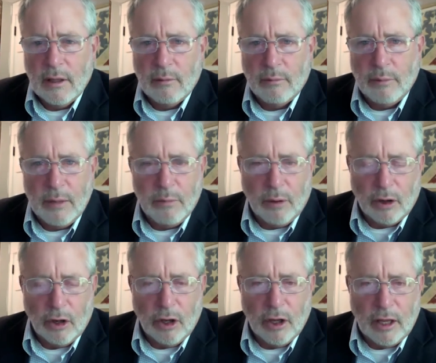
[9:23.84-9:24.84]
people
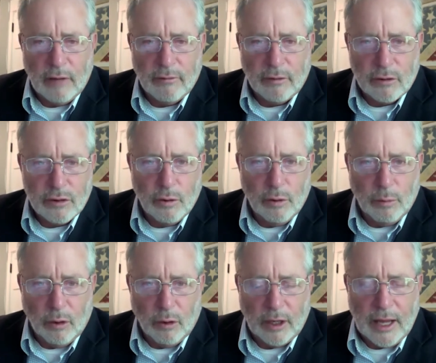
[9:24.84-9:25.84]
are looking for school
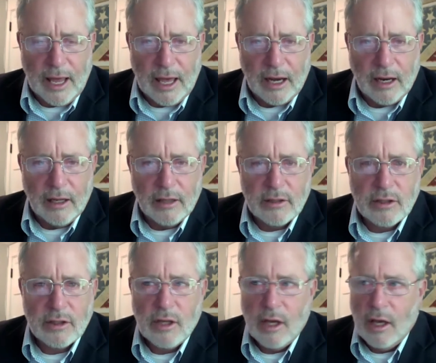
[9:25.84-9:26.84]
board
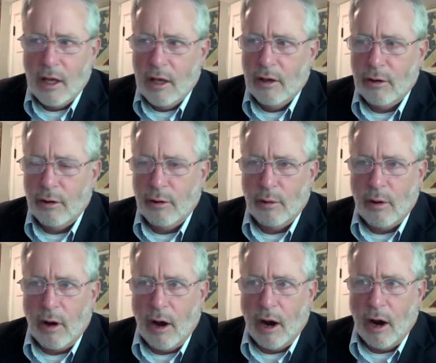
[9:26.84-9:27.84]
candidates
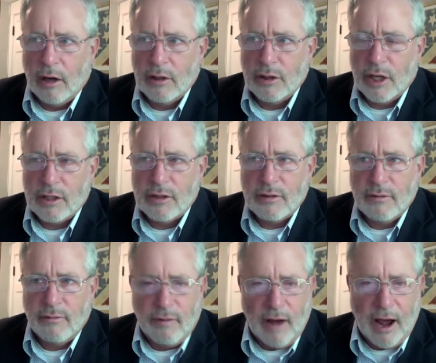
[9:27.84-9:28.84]
who aren't
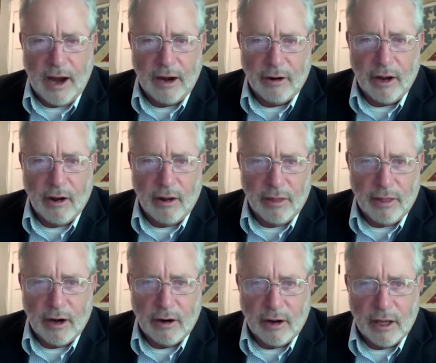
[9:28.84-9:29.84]
just fiery on
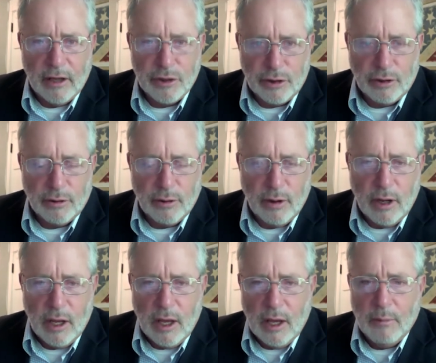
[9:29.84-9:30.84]
their issue,
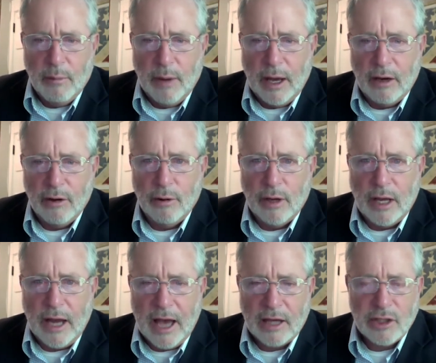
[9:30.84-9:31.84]
but who
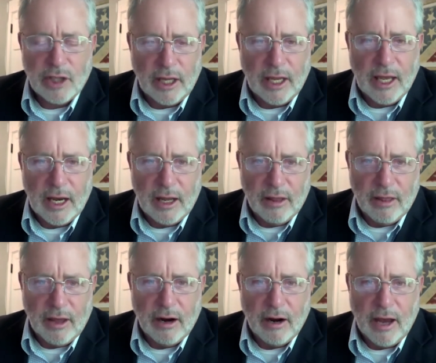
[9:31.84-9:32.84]
can actually get in
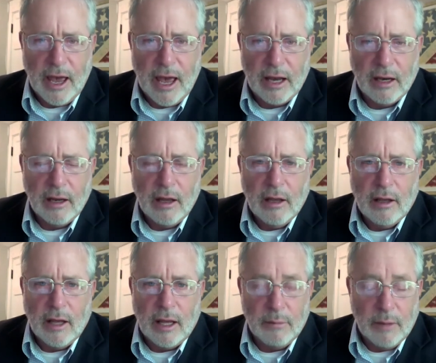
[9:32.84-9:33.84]
there and
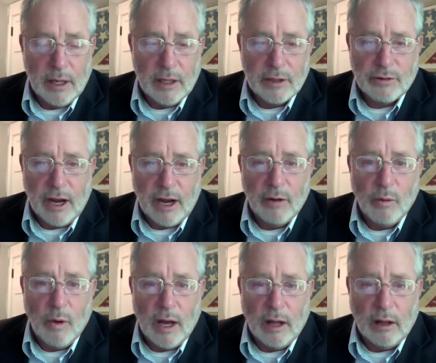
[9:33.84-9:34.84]
administrate
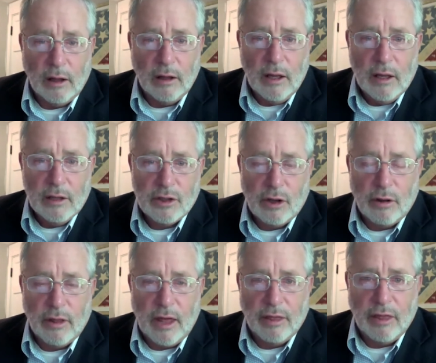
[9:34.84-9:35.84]
well, so
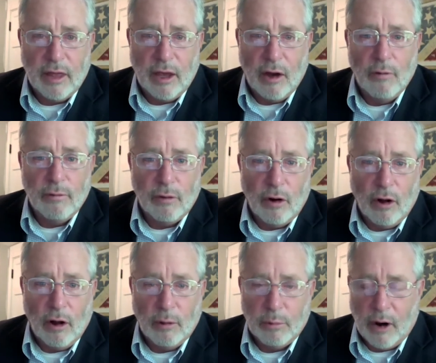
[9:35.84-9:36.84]
that the
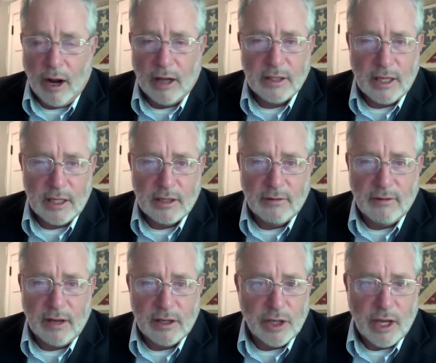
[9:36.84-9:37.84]
overall process of
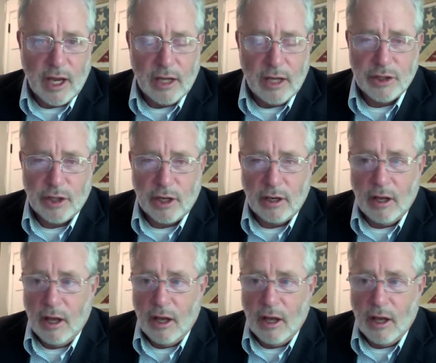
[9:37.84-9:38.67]
education,